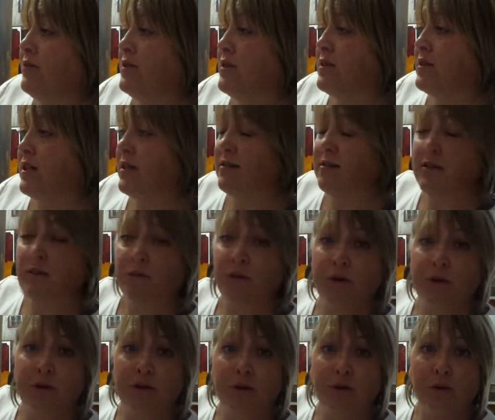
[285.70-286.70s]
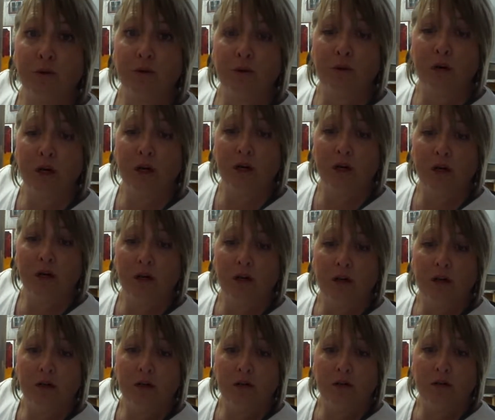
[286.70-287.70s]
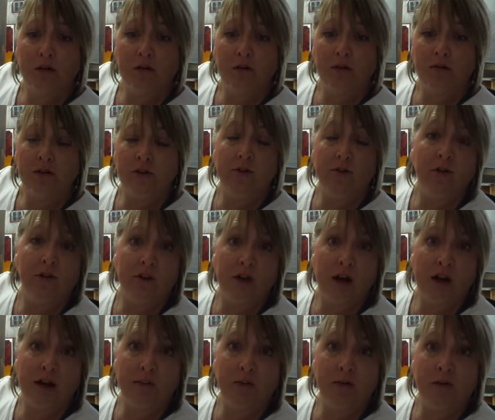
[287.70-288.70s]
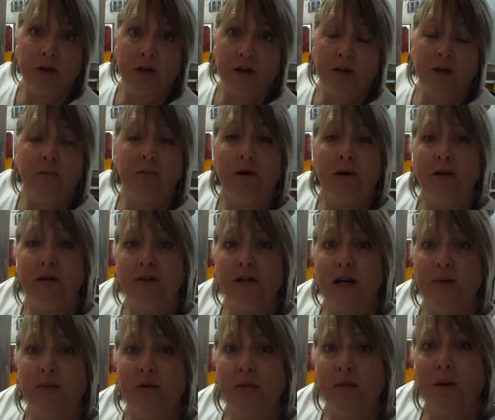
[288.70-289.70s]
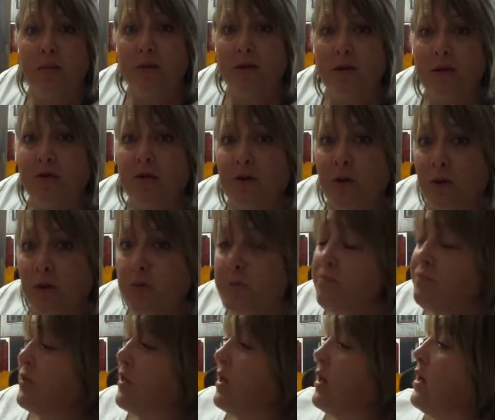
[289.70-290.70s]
discussed it with you several times, I think, by the time your puppy goes home.